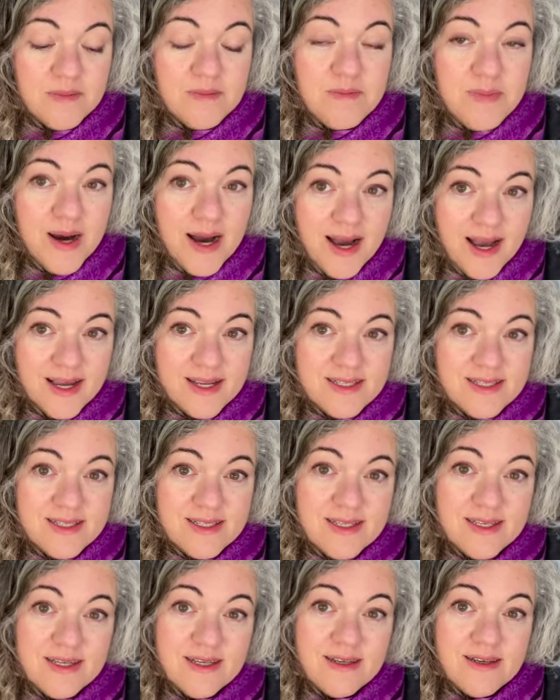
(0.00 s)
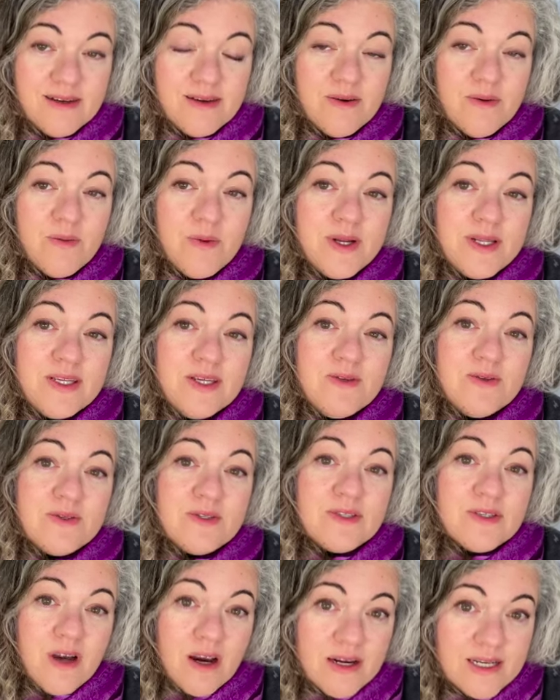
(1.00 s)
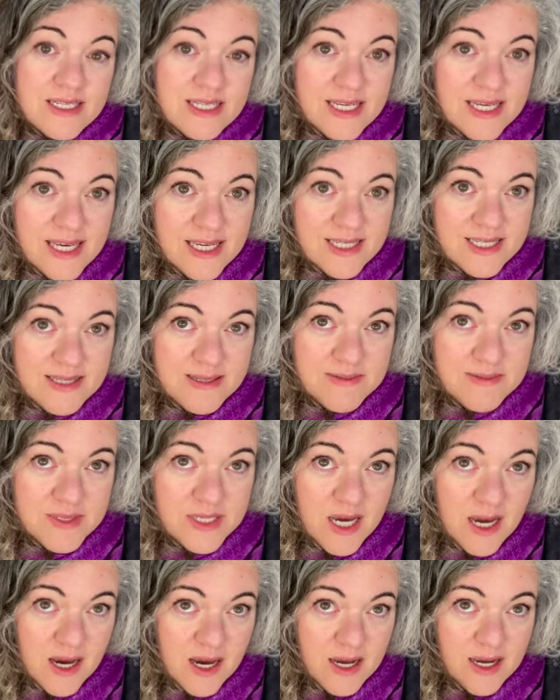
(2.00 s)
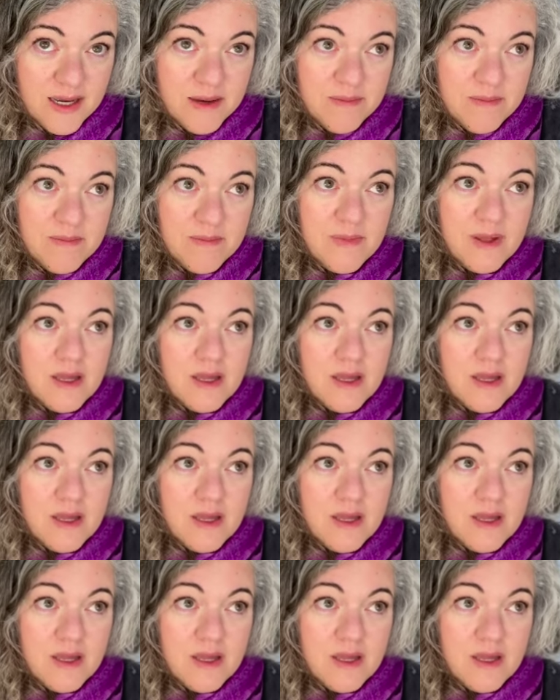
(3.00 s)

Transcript: But when you start to get some time,